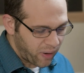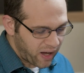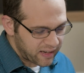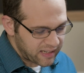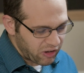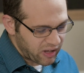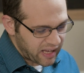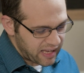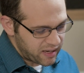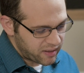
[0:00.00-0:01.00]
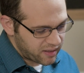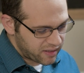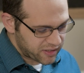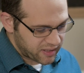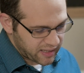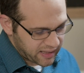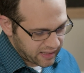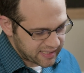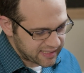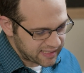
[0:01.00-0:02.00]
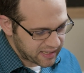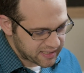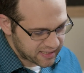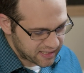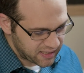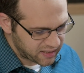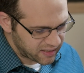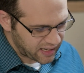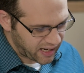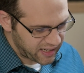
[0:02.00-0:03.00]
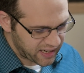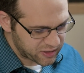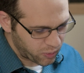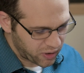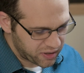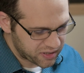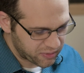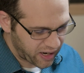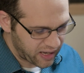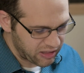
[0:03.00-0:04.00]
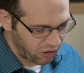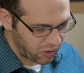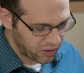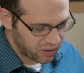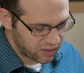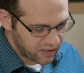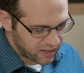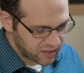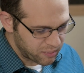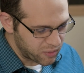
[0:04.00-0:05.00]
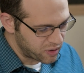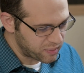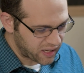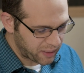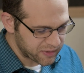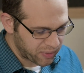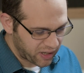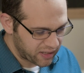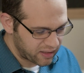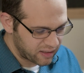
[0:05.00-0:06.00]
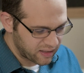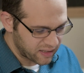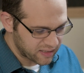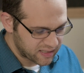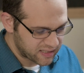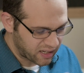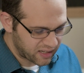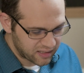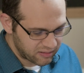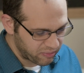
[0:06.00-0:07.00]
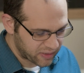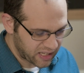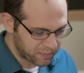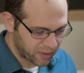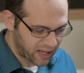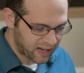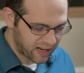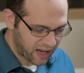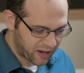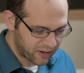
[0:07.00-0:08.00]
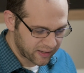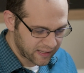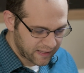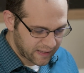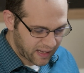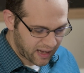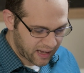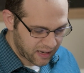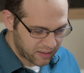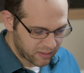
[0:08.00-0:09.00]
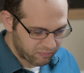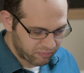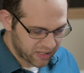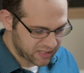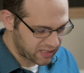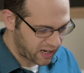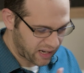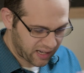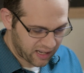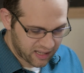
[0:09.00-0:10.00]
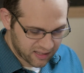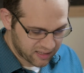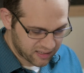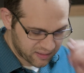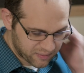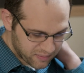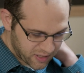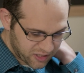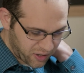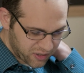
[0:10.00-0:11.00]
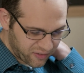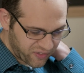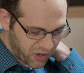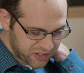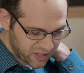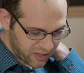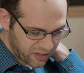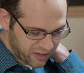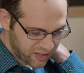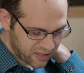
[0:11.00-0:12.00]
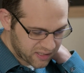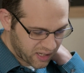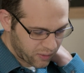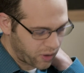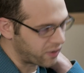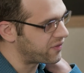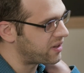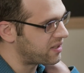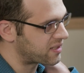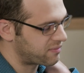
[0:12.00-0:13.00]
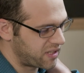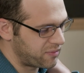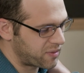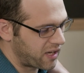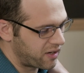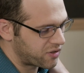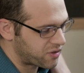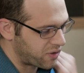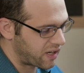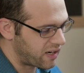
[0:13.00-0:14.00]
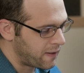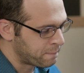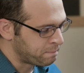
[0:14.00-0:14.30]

But in the sixth seal, it kind of gets worse, right? And the moon becomes blood, the sun gets blotted out, and the sky and the stars all fall to the earth, and it's like, whoa, everything seems to be getting destroyed.